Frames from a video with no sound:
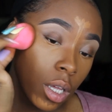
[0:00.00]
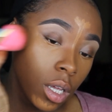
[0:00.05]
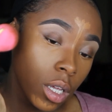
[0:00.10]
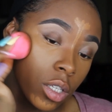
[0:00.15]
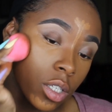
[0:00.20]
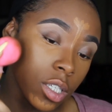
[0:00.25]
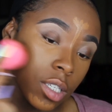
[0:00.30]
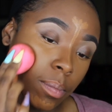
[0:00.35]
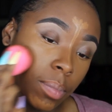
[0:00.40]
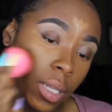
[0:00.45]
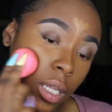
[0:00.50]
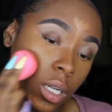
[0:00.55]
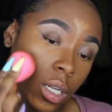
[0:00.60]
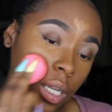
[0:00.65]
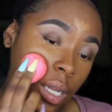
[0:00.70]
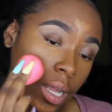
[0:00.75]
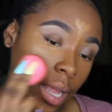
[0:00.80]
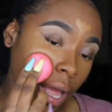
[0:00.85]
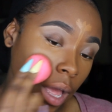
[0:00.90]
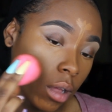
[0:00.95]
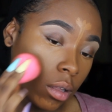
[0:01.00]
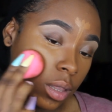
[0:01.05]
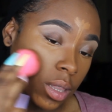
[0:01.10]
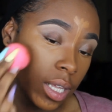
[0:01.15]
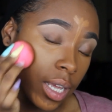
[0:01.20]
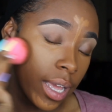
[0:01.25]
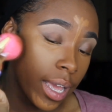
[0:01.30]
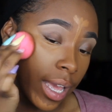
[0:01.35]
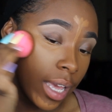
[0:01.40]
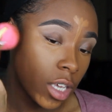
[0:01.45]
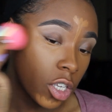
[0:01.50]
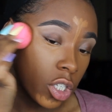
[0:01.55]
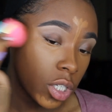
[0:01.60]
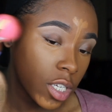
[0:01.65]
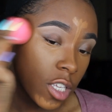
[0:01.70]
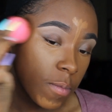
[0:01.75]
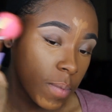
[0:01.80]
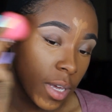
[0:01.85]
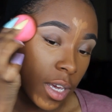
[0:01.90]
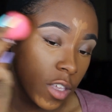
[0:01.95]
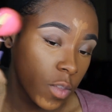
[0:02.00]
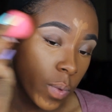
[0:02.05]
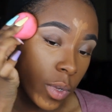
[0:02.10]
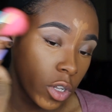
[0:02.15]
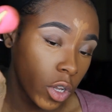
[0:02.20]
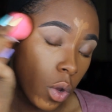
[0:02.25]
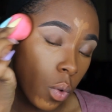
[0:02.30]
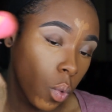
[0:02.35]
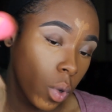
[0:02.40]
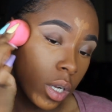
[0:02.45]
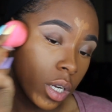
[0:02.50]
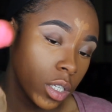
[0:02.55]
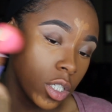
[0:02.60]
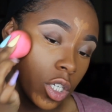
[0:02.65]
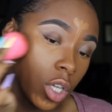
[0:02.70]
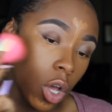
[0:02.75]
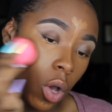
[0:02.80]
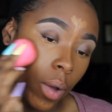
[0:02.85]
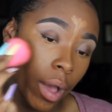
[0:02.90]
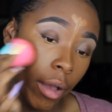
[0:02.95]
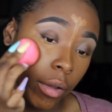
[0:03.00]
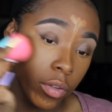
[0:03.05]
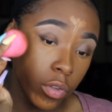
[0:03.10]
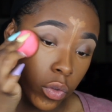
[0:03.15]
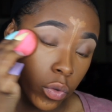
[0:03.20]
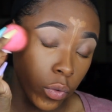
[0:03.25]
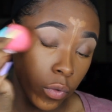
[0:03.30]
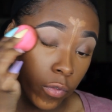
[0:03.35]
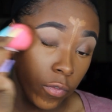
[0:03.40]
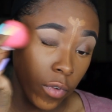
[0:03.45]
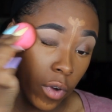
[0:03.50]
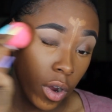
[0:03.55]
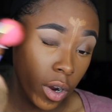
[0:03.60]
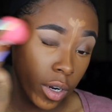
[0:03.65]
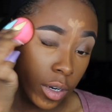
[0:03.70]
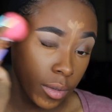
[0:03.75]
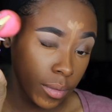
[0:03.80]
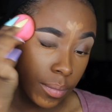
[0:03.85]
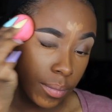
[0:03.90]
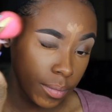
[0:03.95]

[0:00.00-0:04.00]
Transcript: And just blending out the edges because we don't want it to go out too far.